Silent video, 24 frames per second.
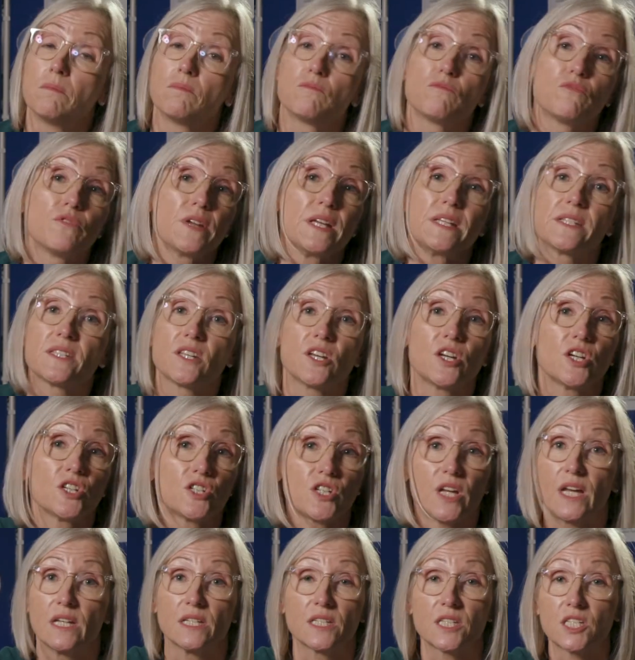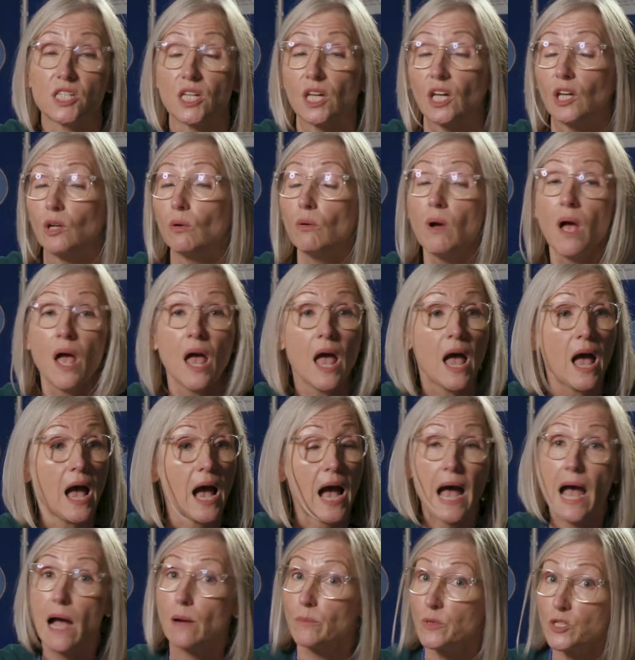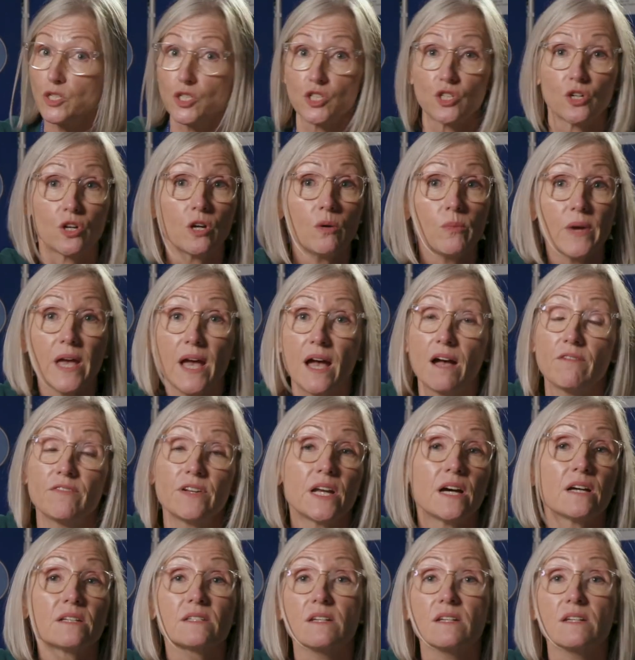research into how much sugar we have in our